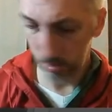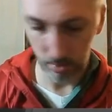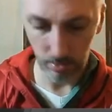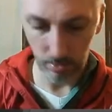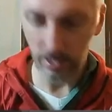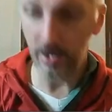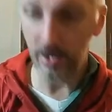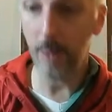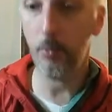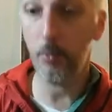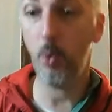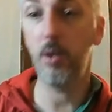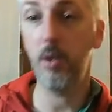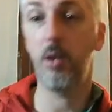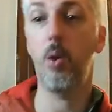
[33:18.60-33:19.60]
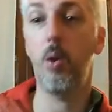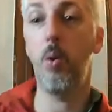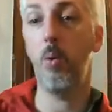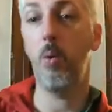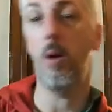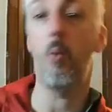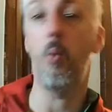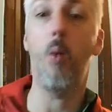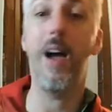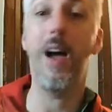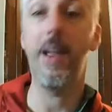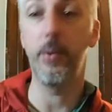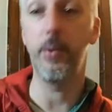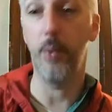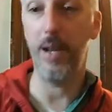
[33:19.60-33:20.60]
and I'm going to go a wide
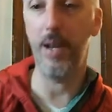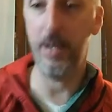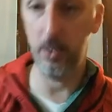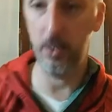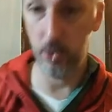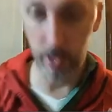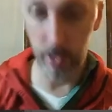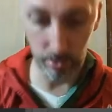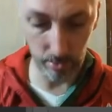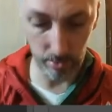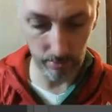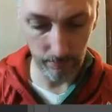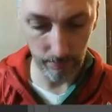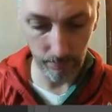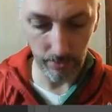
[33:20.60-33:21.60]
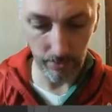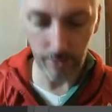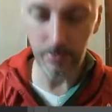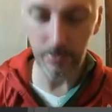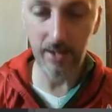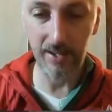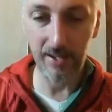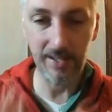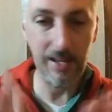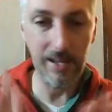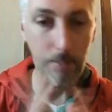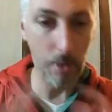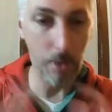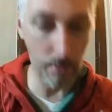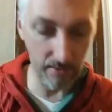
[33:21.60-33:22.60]
range here. I'm not going to keep
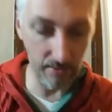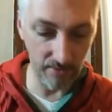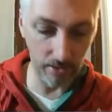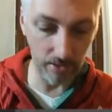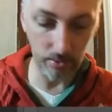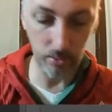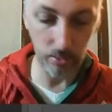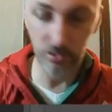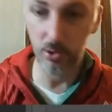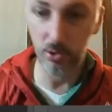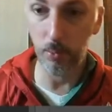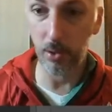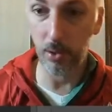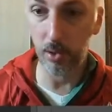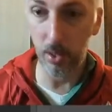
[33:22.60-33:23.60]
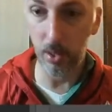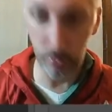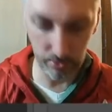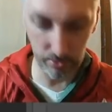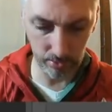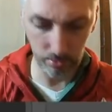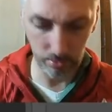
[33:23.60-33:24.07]
all my values super close.